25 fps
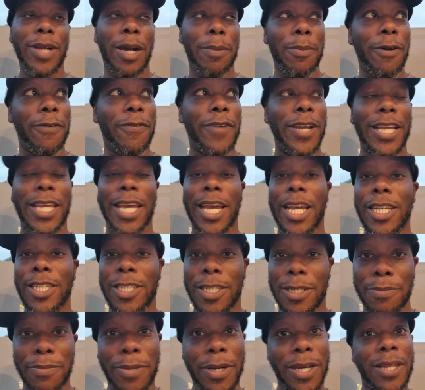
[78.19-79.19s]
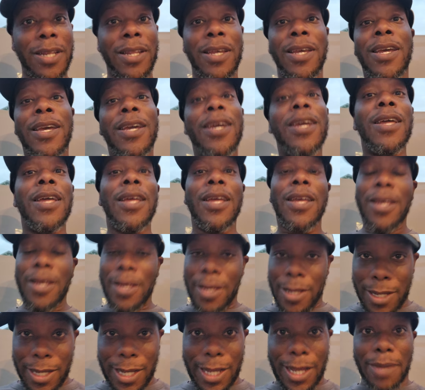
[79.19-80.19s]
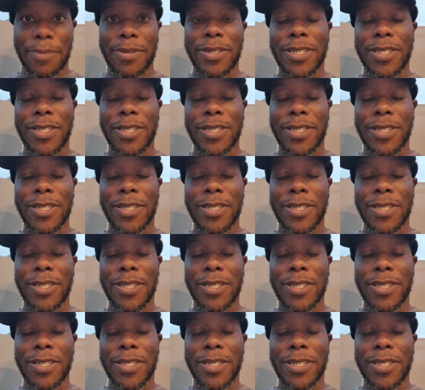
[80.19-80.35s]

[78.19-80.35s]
I'm on vacation, but I'll